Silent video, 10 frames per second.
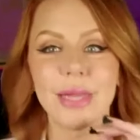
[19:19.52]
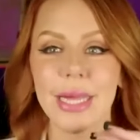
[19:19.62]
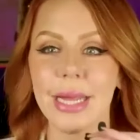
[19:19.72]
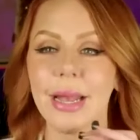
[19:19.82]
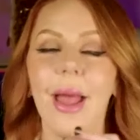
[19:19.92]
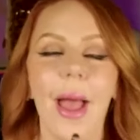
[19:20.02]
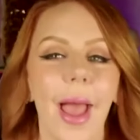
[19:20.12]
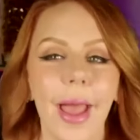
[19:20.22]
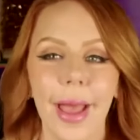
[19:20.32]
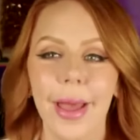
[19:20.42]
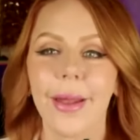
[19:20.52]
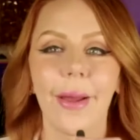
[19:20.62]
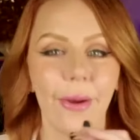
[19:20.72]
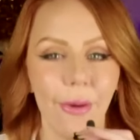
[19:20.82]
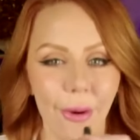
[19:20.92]
seen, and I
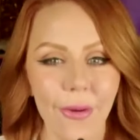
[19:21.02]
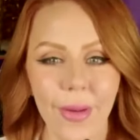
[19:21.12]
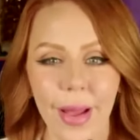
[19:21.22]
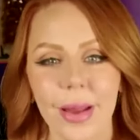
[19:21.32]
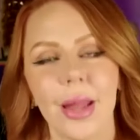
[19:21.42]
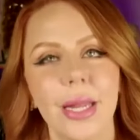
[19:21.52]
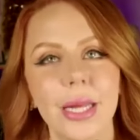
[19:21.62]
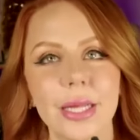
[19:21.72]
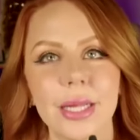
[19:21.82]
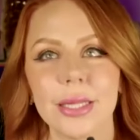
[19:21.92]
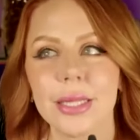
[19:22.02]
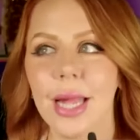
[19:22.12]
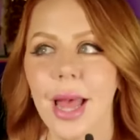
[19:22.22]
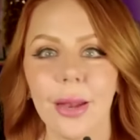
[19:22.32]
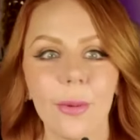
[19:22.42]
go, "All right," and he says
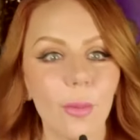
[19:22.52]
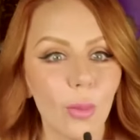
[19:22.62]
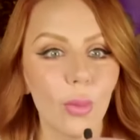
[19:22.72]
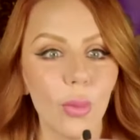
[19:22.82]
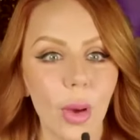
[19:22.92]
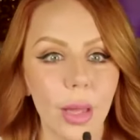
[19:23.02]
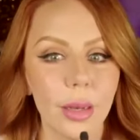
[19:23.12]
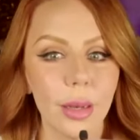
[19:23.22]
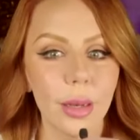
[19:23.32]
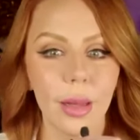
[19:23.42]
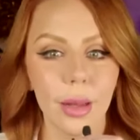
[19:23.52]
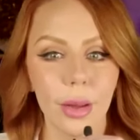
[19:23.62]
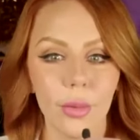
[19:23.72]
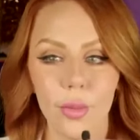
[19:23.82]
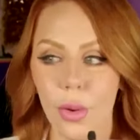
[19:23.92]
that one,
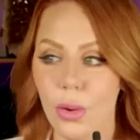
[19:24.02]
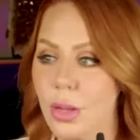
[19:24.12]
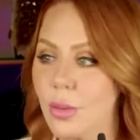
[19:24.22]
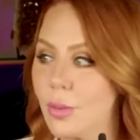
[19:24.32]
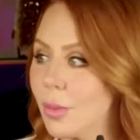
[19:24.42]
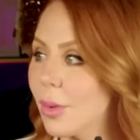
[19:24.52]
were you?